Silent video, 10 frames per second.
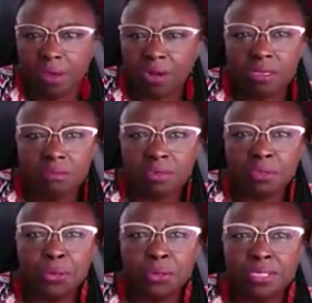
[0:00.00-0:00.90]
Or
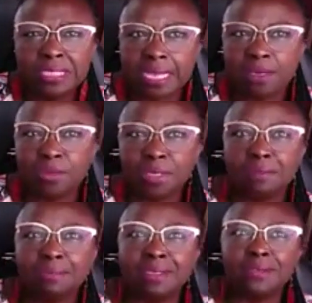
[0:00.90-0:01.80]
your statement,
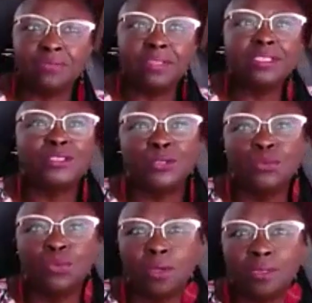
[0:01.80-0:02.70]
if it's
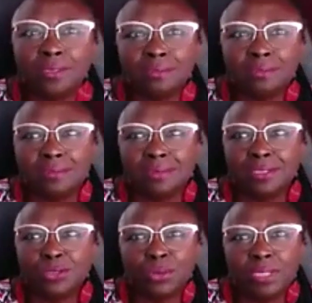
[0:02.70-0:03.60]
due on the
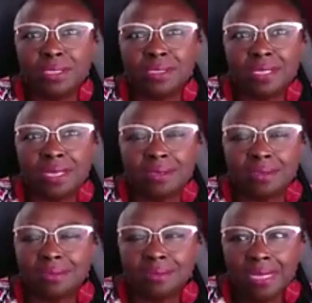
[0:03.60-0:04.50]

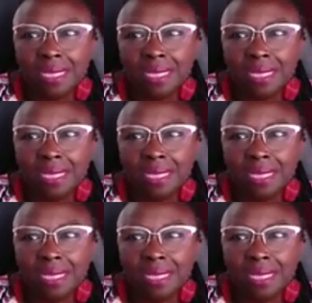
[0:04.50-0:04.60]
22nd.